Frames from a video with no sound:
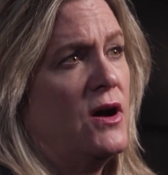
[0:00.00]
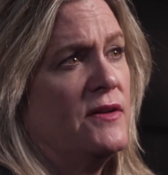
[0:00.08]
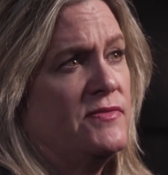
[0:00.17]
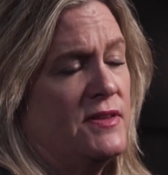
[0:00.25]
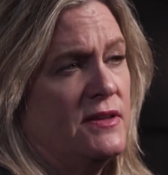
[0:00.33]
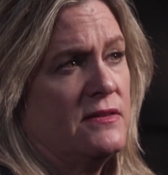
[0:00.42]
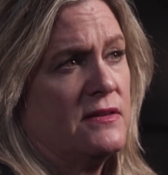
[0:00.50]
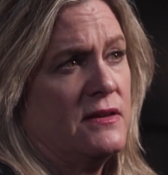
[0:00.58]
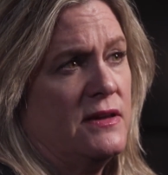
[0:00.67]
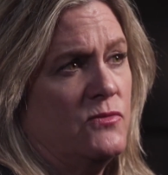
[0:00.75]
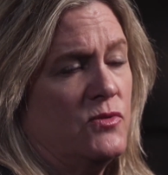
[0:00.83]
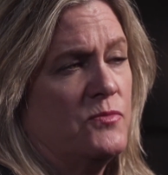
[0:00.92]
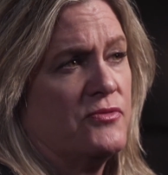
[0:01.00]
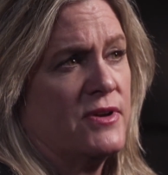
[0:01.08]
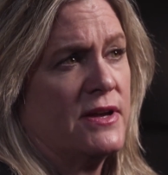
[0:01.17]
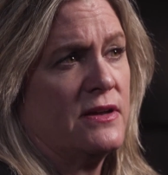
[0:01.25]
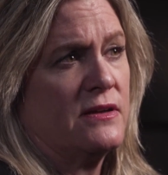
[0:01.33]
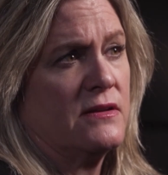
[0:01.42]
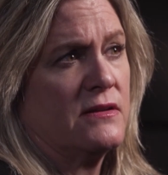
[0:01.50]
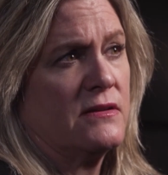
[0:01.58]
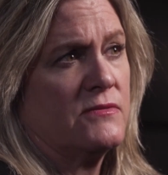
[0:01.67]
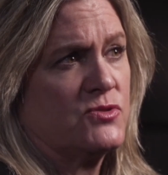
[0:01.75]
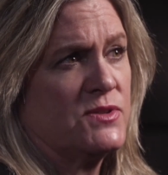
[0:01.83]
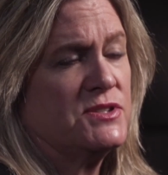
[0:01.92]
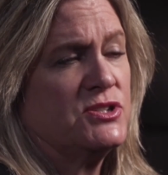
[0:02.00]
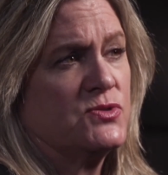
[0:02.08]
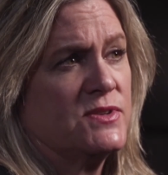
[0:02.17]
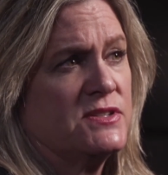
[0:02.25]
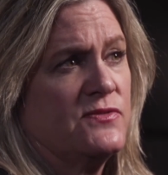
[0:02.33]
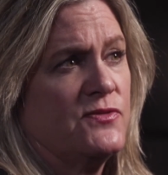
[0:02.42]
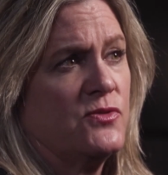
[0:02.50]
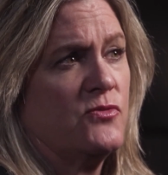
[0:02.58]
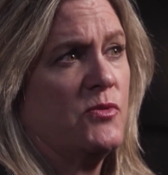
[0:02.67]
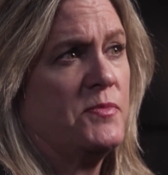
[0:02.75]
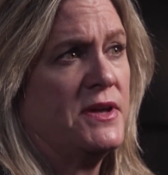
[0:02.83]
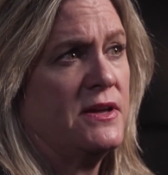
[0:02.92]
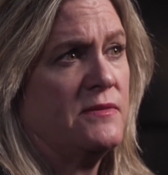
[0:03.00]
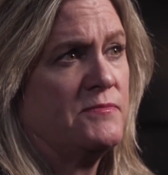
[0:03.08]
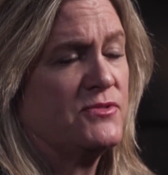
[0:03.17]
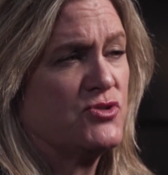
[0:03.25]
I think 2024 will be a